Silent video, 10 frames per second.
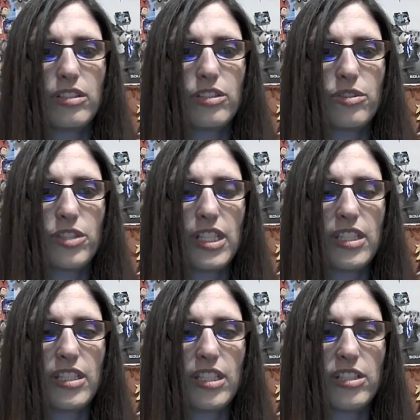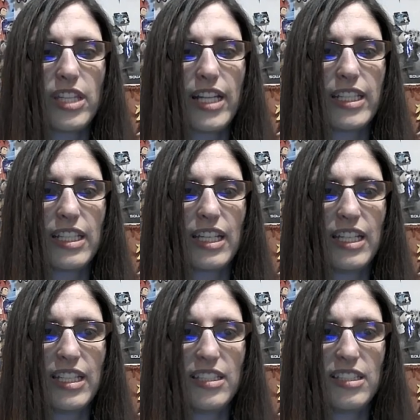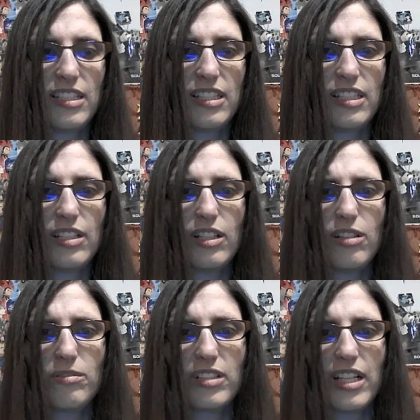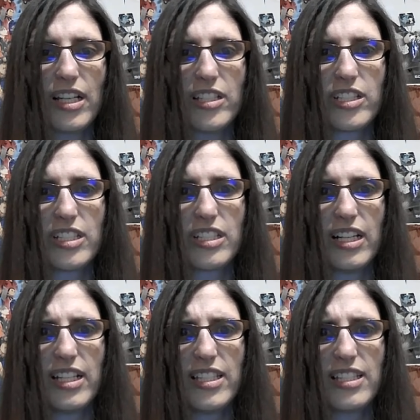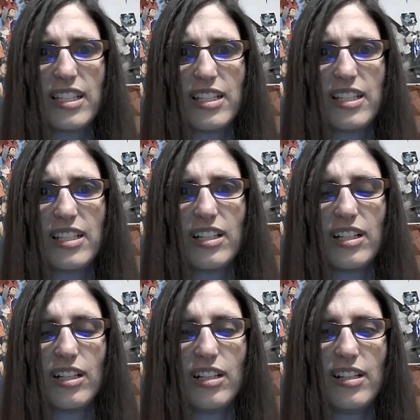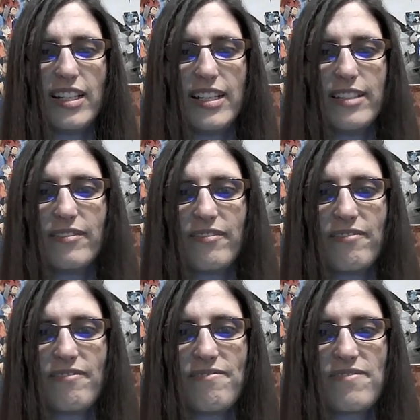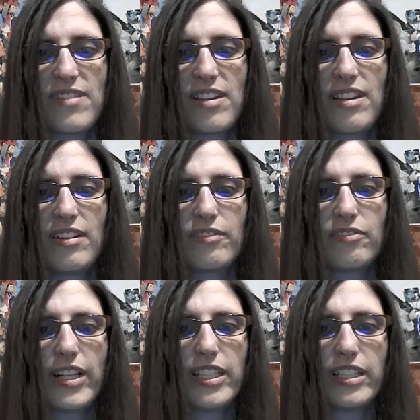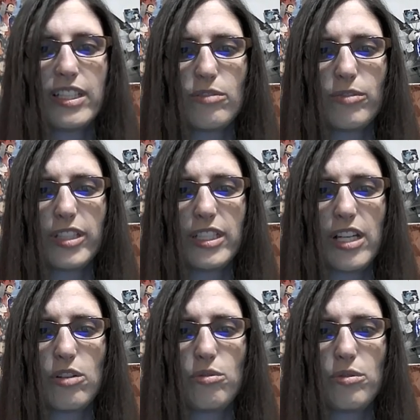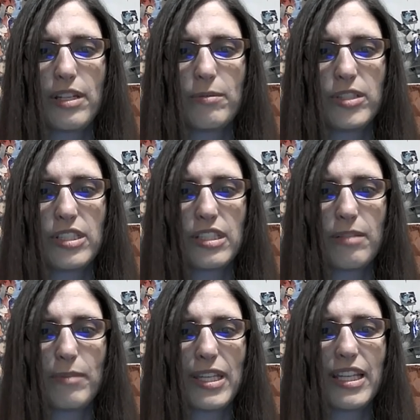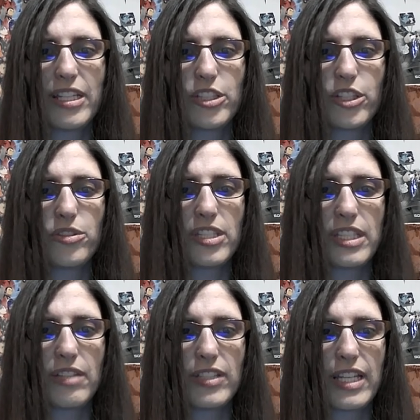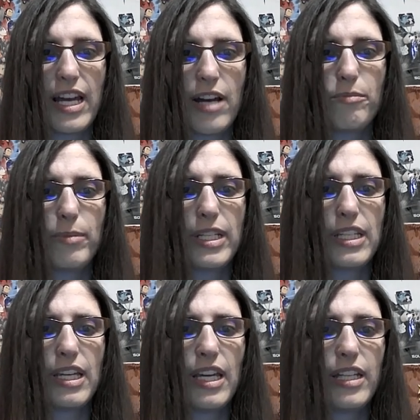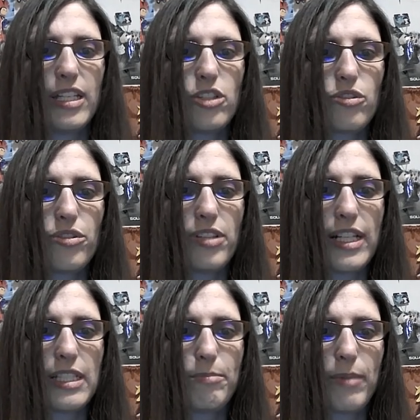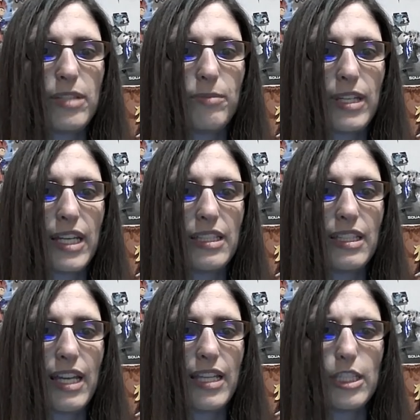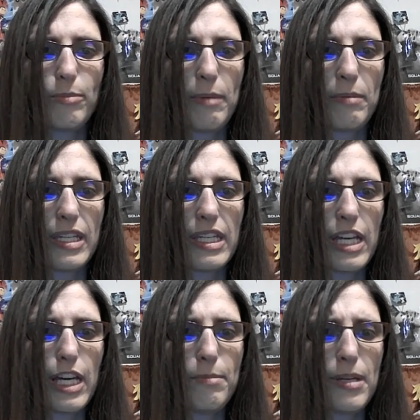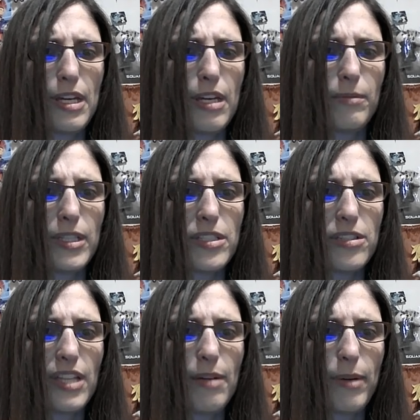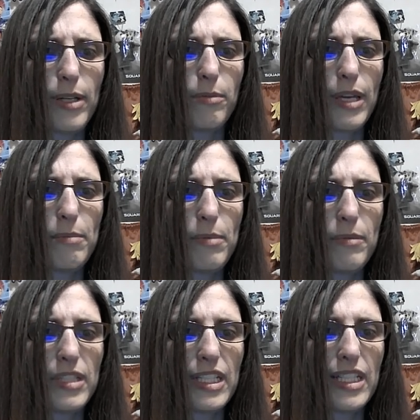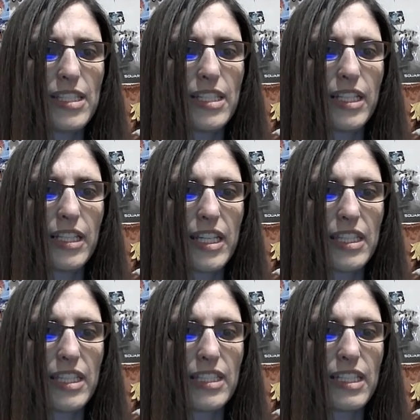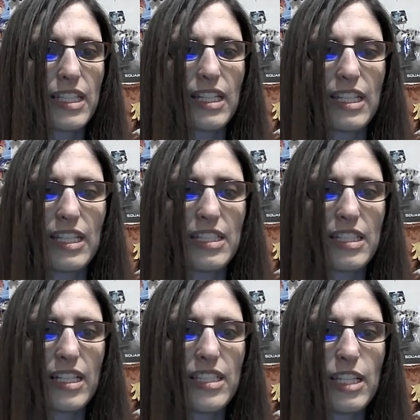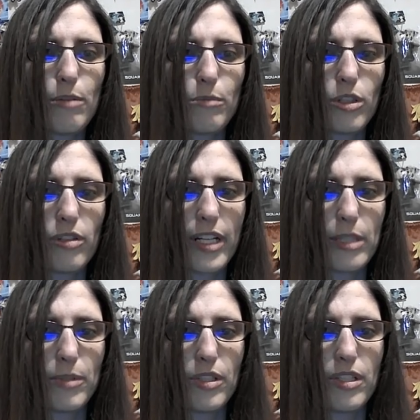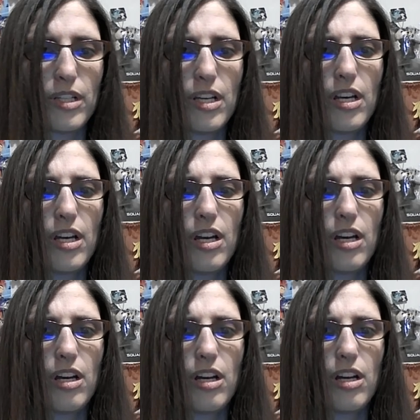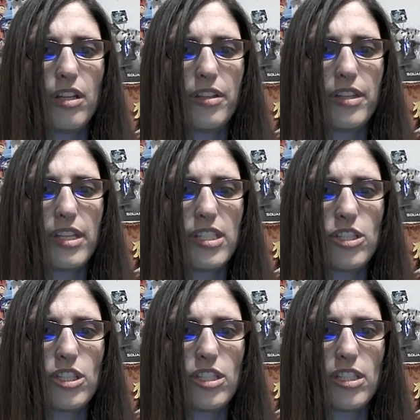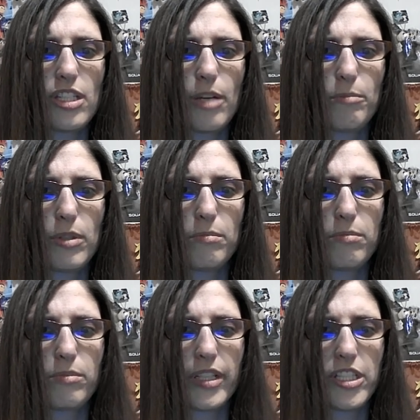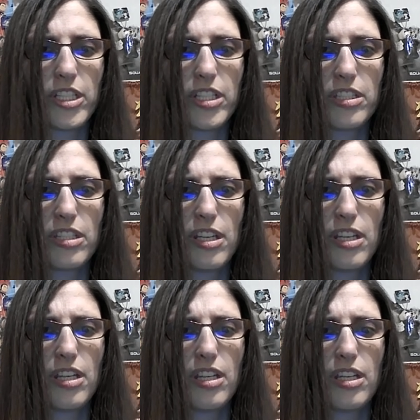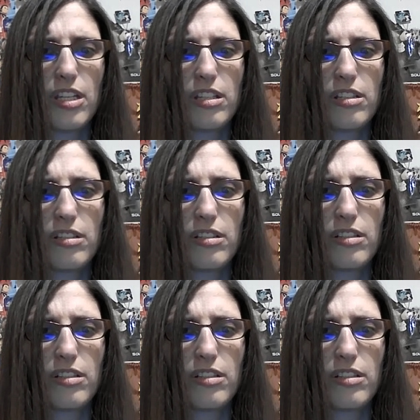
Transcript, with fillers: So she considers that a kiss? Oh, God, she does? All right. Frankly, it's really not cool that we're still making excuses even now, but it is true that it's best we end, end this by breaking up. We could do that right away, but with an incident like this, uh, it does sound more credible. All this just to not burn bridges. Oh.